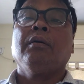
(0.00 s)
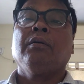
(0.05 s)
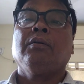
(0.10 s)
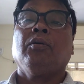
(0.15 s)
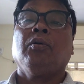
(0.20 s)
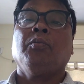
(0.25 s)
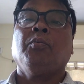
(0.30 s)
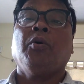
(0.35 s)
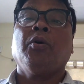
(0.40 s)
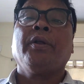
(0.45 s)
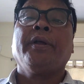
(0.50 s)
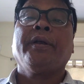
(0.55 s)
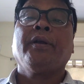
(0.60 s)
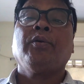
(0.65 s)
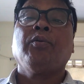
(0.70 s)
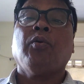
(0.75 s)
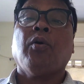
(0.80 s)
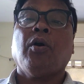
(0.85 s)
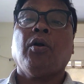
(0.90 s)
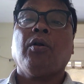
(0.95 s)
morning
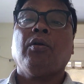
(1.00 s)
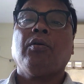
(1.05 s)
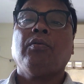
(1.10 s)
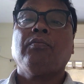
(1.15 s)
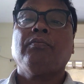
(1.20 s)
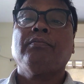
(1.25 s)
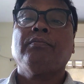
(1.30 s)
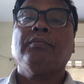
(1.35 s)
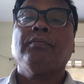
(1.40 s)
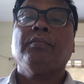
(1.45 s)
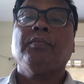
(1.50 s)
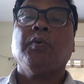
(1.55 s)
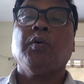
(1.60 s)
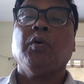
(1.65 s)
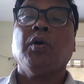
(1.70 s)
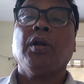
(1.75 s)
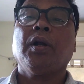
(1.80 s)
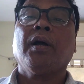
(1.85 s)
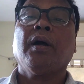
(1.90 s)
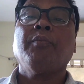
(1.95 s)
to all.
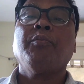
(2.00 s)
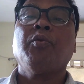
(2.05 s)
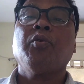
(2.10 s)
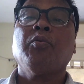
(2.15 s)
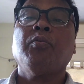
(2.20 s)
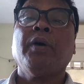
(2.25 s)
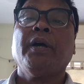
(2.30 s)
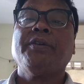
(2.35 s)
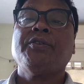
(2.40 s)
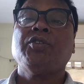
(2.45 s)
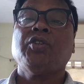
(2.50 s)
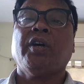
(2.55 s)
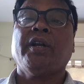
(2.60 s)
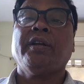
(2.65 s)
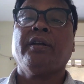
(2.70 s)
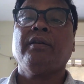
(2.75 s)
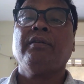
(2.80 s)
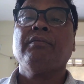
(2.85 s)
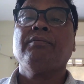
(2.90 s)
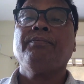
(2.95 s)
Welcome to my
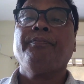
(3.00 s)
channel.